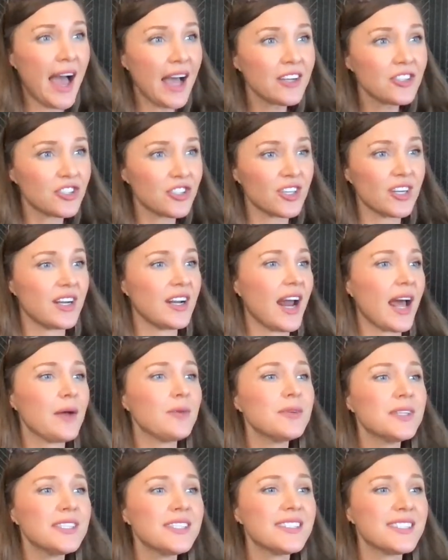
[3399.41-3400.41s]
action and I
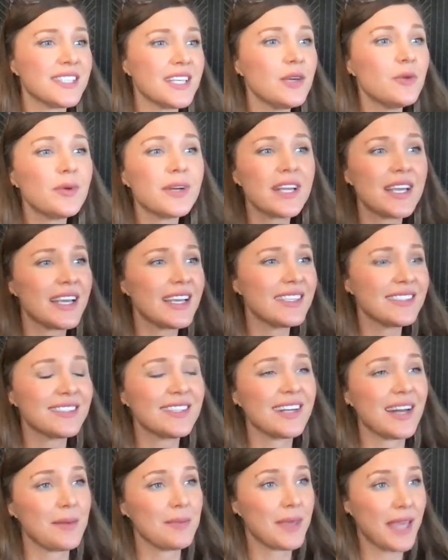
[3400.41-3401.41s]
want to see what it is
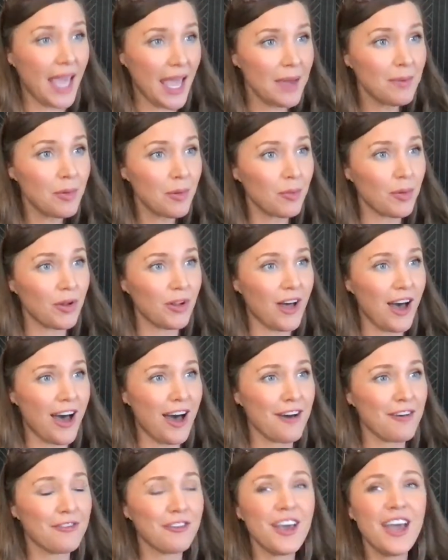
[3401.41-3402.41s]
that I'm capable
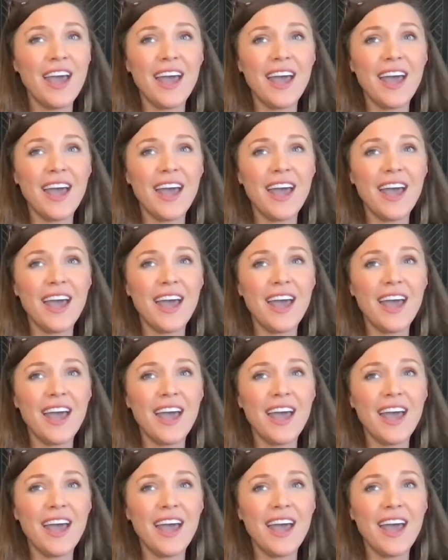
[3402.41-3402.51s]
of.